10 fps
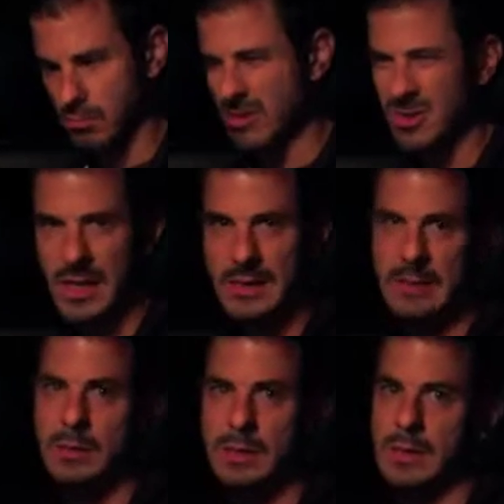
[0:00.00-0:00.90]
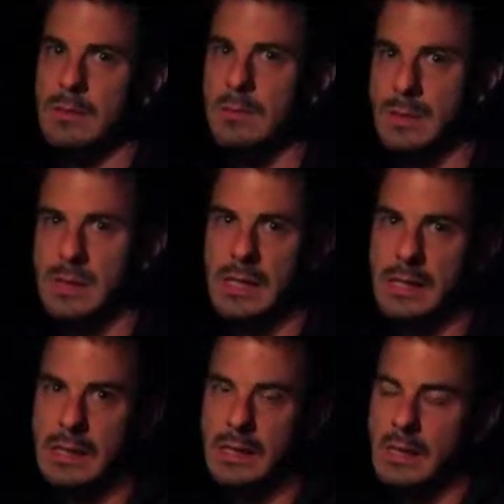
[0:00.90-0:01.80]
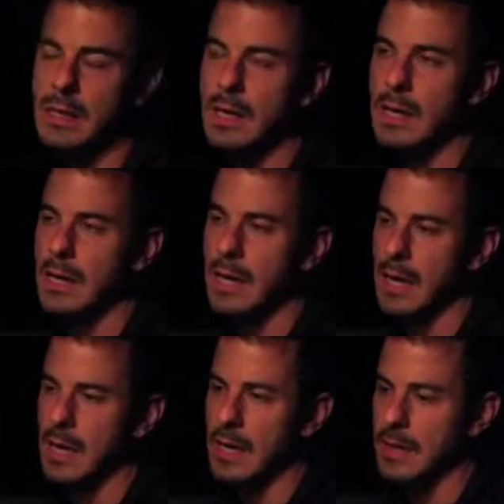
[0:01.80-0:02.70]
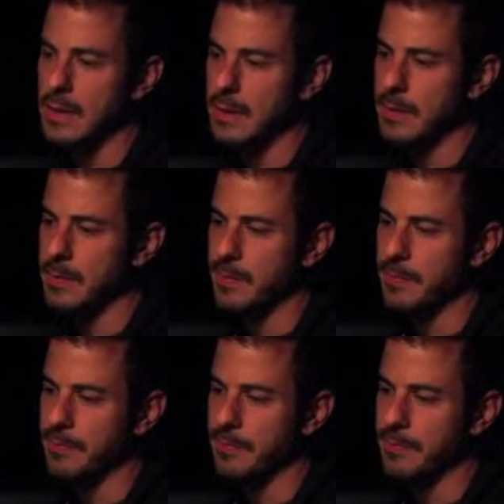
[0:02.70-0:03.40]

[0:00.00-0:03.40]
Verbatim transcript: intersected with him tonight, and um,